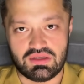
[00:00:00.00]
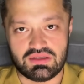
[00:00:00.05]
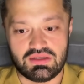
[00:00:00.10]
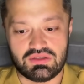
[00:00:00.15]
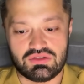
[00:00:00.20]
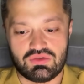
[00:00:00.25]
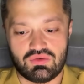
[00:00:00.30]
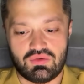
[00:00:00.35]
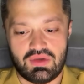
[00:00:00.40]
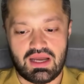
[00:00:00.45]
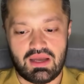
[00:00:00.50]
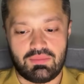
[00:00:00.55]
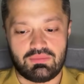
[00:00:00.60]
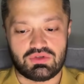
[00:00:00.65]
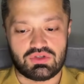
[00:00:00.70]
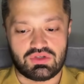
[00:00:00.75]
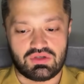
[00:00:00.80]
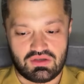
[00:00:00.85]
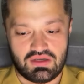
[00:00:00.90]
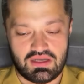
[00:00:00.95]
is to
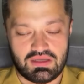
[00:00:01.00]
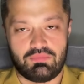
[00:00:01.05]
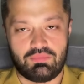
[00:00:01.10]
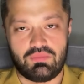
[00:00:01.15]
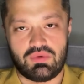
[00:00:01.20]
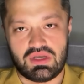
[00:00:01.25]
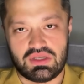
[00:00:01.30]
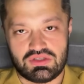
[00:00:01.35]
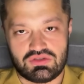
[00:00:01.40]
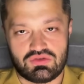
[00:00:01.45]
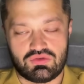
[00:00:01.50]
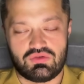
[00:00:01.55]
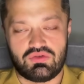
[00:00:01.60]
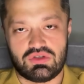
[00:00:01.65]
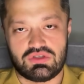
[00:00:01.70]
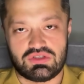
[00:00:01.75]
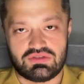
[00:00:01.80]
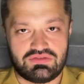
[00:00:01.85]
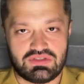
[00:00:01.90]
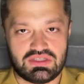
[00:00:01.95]
capture and break through
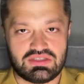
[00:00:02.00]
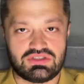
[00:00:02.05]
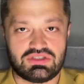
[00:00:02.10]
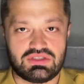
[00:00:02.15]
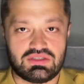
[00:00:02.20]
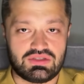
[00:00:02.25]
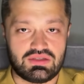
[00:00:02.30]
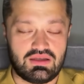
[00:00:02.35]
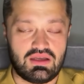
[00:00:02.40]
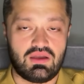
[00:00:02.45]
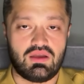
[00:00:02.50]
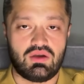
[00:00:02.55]
the defenses